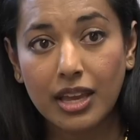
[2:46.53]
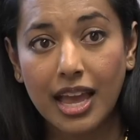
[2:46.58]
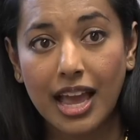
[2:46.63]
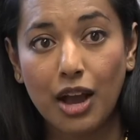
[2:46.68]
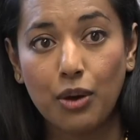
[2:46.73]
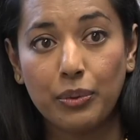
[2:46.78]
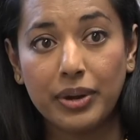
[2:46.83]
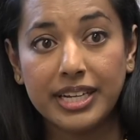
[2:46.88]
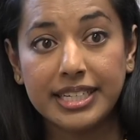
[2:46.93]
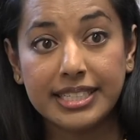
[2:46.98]

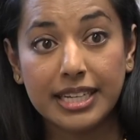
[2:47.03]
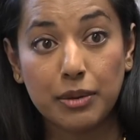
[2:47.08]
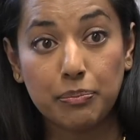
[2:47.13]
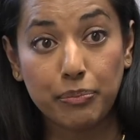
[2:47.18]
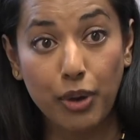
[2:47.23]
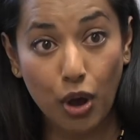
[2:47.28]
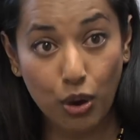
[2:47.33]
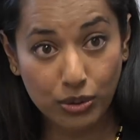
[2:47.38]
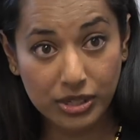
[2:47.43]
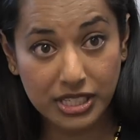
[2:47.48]
and we did
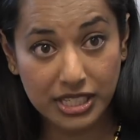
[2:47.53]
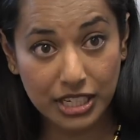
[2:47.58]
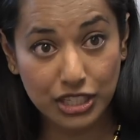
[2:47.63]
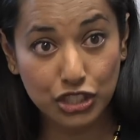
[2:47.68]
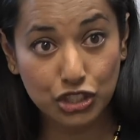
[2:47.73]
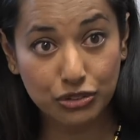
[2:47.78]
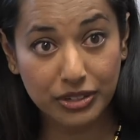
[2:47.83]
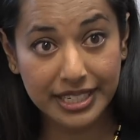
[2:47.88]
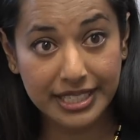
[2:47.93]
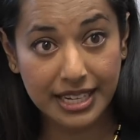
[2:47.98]

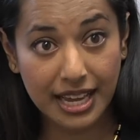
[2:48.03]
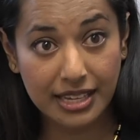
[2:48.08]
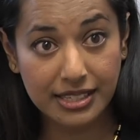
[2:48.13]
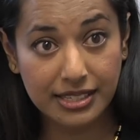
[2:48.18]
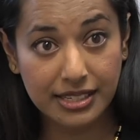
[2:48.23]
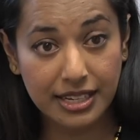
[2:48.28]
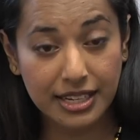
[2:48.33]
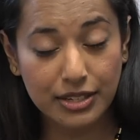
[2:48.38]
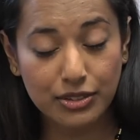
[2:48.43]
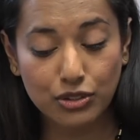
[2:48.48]
post-injury
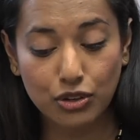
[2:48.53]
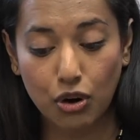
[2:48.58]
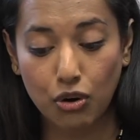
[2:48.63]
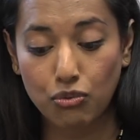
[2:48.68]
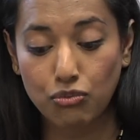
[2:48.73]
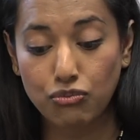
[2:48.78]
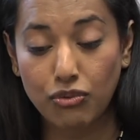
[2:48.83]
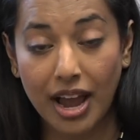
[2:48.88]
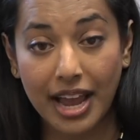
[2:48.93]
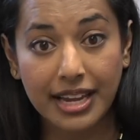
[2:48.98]
testing, so
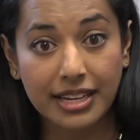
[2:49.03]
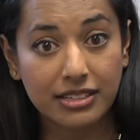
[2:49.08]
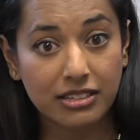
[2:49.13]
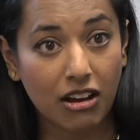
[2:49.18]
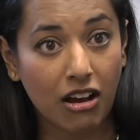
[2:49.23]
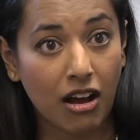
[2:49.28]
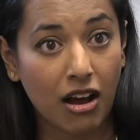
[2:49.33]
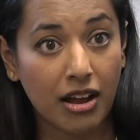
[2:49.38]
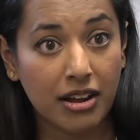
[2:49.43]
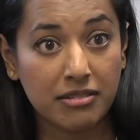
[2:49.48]
right
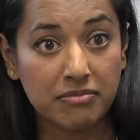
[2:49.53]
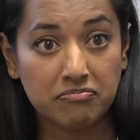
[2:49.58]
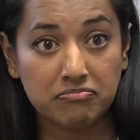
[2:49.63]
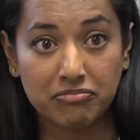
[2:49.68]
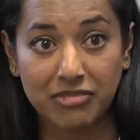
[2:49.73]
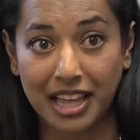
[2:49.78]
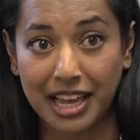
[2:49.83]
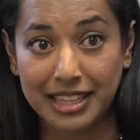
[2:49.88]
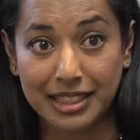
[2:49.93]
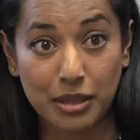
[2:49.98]

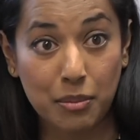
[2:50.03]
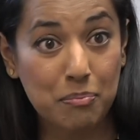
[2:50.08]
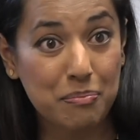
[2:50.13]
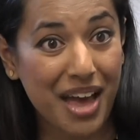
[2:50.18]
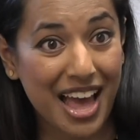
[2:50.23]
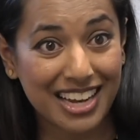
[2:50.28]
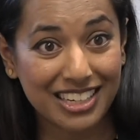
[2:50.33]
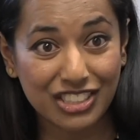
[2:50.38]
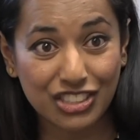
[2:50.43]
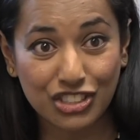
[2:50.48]
on like the
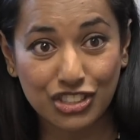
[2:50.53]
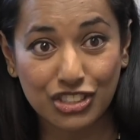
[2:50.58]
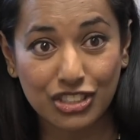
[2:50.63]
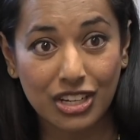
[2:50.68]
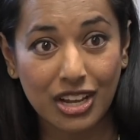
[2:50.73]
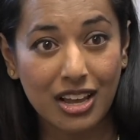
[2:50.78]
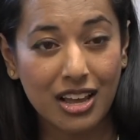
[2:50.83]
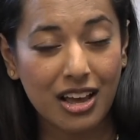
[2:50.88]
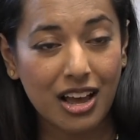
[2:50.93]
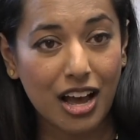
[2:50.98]
bench
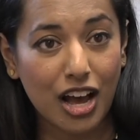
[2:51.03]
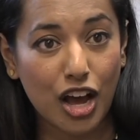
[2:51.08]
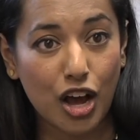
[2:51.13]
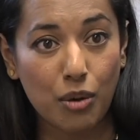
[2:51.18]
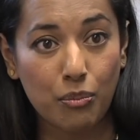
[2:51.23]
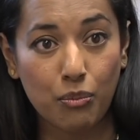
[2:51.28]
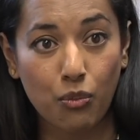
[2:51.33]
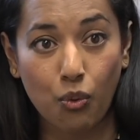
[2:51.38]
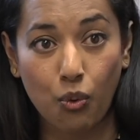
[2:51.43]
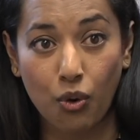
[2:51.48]

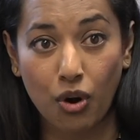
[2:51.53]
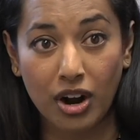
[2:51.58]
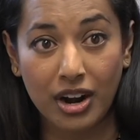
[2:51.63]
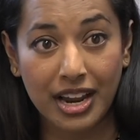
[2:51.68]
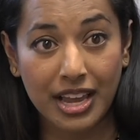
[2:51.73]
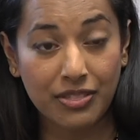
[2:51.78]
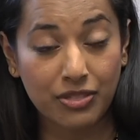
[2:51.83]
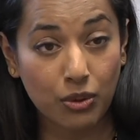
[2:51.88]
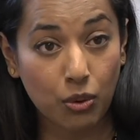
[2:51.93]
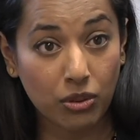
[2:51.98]
um, or
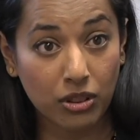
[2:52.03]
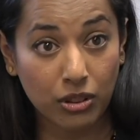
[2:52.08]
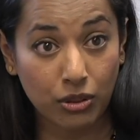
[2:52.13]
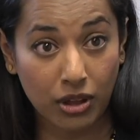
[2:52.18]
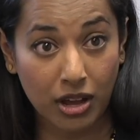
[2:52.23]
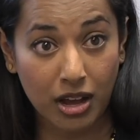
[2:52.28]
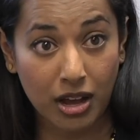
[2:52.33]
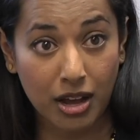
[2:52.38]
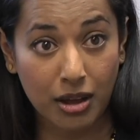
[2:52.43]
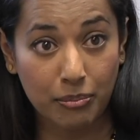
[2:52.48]
in the
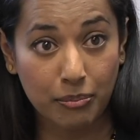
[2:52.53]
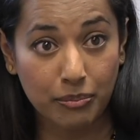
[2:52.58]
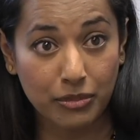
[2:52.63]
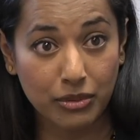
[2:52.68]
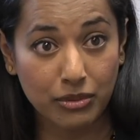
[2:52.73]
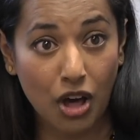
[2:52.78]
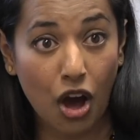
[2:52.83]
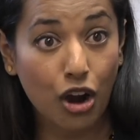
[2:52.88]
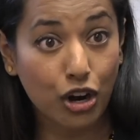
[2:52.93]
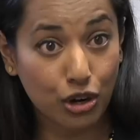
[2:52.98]
um,
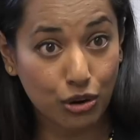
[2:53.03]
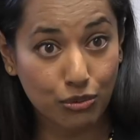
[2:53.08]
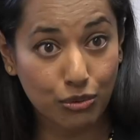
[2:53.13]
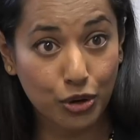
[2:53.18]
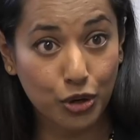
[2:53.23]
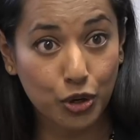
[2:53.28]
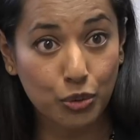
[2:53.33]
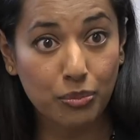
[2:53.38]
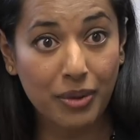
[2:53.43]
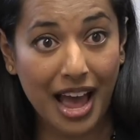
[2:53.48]
locker
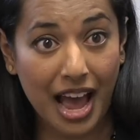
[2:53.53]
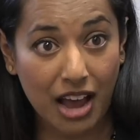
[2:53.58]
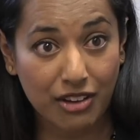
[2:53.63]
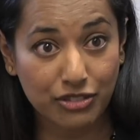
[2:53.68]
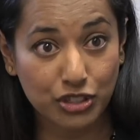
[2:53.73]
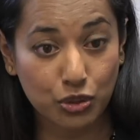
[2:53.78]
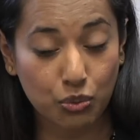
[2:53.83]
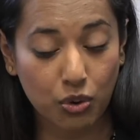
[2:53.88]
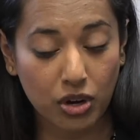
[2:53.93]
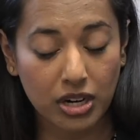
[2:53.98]
room
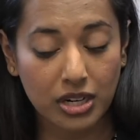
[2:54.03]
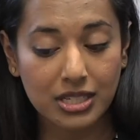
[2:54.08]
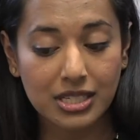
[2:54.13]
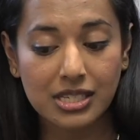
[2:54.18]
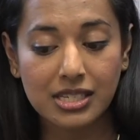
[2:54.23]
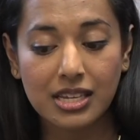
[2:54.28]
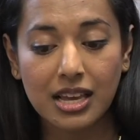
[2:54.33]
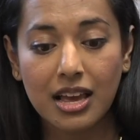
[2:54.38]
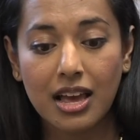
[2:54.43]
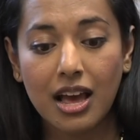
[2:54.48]

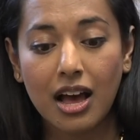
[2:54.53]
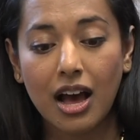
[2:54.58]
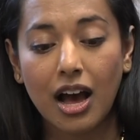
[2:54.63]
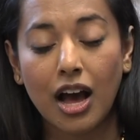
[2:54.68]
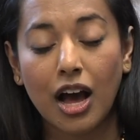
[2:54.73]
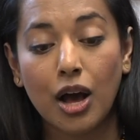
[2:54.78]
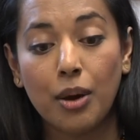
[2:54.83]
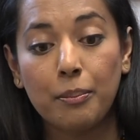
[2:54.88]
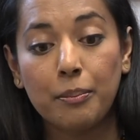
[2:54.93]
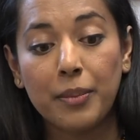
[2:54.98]
afterwards.
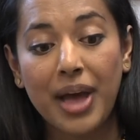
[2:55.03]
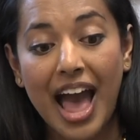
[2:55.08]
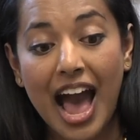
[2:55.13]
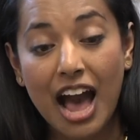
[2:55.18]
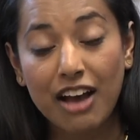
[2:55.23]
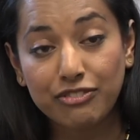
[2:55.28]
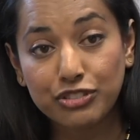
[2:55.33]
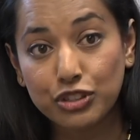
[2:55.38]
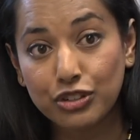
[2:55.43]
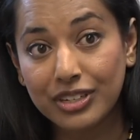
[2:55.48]
Um,
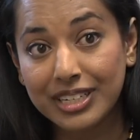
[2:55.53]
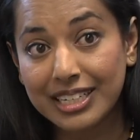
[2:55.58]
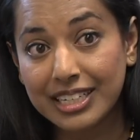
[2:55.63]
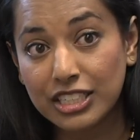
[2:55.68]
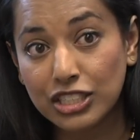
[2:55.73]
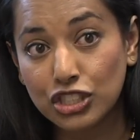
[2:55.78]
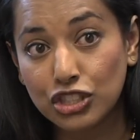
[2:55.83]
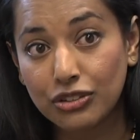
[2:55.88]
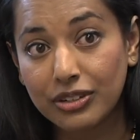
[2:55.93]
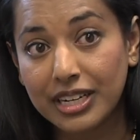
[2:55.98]
after an
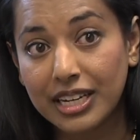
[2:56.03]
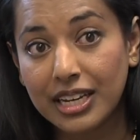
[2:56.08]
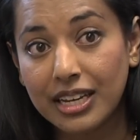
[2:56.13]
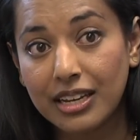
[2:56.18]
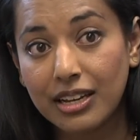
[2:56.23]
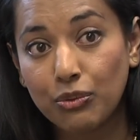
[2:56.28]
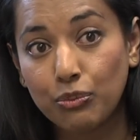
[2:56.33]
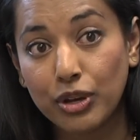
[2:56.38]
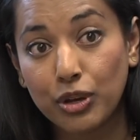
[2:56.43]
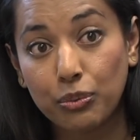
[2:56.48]

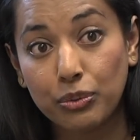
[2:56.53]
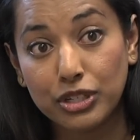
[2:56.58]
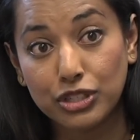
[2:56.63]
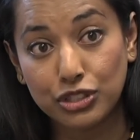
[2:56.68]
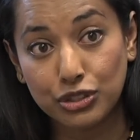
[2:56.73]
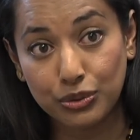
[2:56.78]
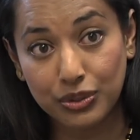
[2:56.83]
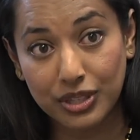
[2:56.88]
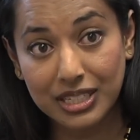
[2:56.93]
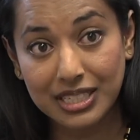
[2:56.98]
injury, we would
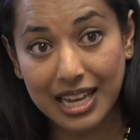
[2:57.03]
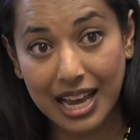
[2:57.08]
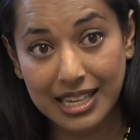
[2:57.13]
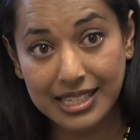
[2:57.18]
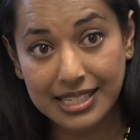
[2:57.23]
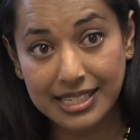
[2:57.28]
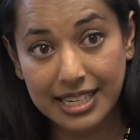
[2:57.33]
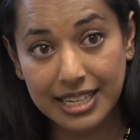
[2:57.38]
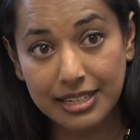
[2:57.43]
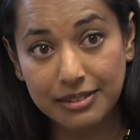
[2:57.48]
do the
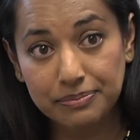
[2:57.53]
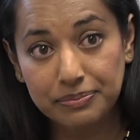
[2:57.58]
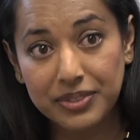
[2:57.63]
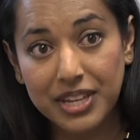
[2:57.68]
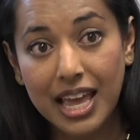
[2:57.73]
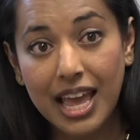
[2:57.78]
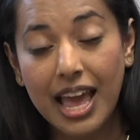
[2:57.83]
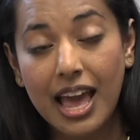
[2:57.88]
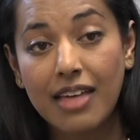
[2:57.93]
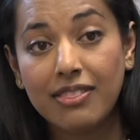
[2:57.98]
testing,
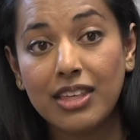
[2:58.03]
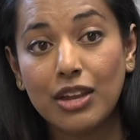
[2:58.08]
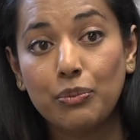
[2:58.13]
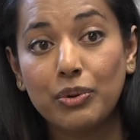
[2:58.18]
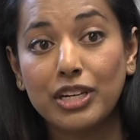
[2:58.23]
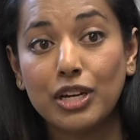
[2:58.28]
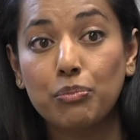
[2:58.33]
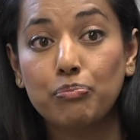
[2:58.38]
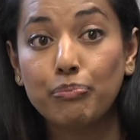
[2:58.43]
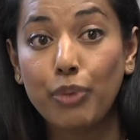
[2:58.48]
and then we
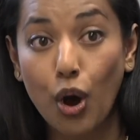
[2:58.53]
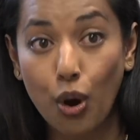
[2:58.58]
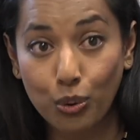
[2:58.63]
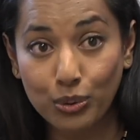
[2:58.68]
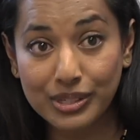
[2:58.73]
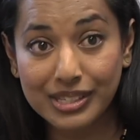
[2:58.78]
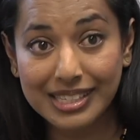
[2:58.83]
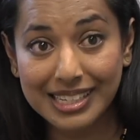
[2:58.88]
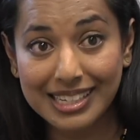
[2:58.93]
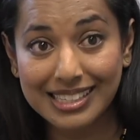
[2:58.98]
did
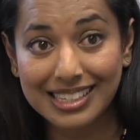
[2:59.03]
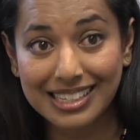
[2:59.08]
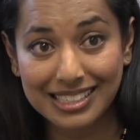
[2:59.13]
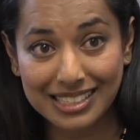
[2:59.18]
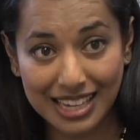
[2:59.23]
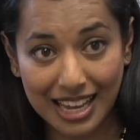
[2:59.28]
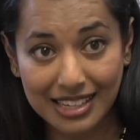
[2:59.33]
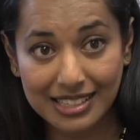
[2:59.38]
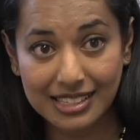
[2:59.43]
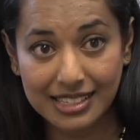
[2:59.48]
post-season
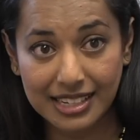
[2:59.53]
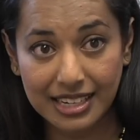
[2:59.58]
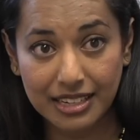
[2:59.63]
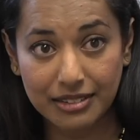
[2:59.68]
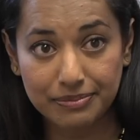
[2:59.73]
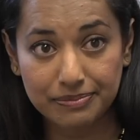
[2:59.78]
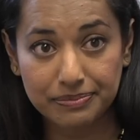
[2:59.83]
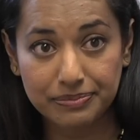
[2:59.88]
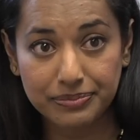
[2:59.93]
testing.